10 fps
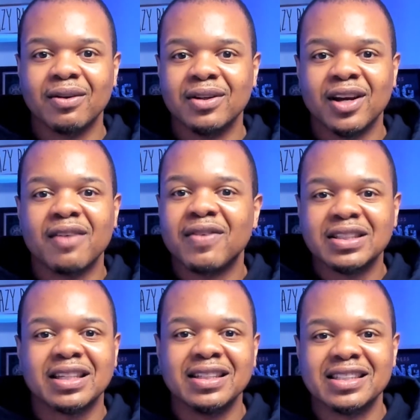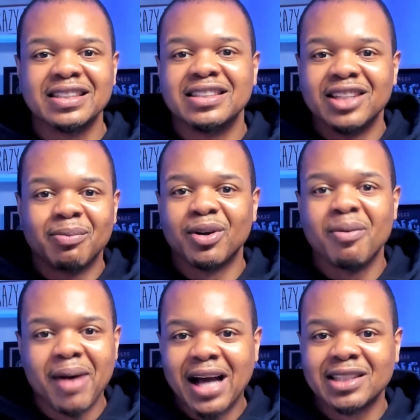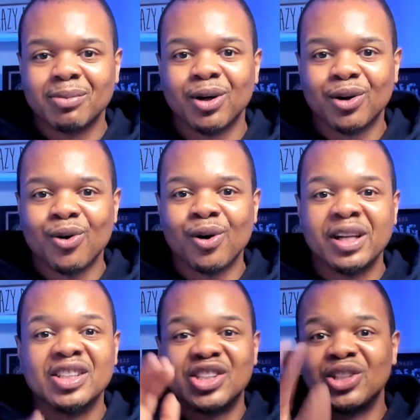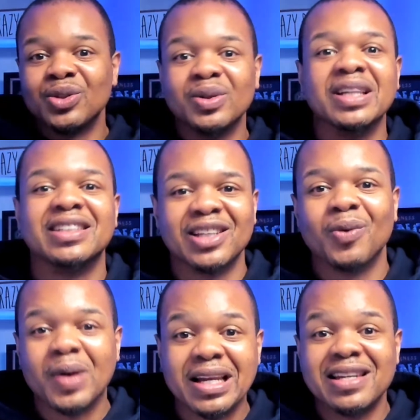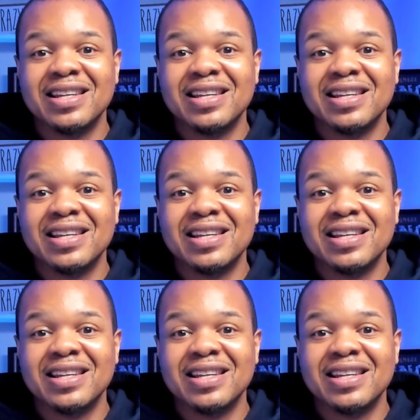None of us can just jump on a basketball court and shoot until we